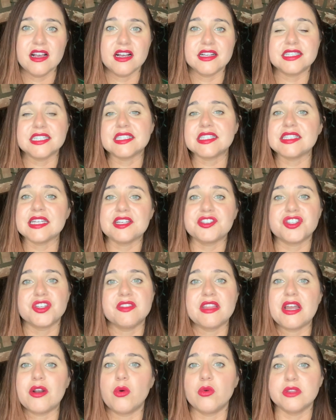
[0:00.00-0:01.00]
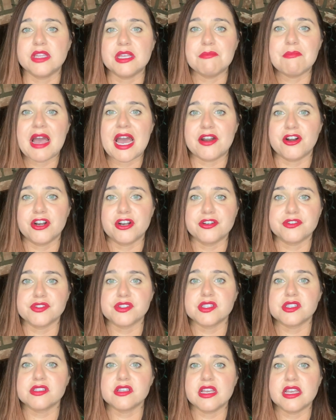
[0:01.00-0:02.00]
a distinction that only
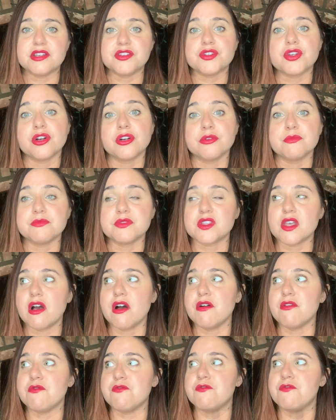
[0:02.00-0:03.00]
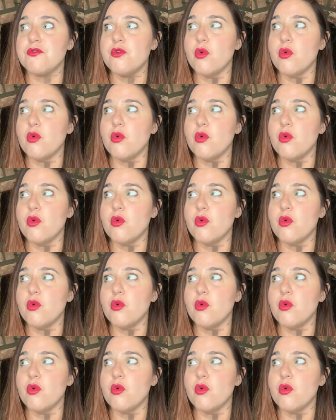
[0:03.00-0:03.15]
matters in terms of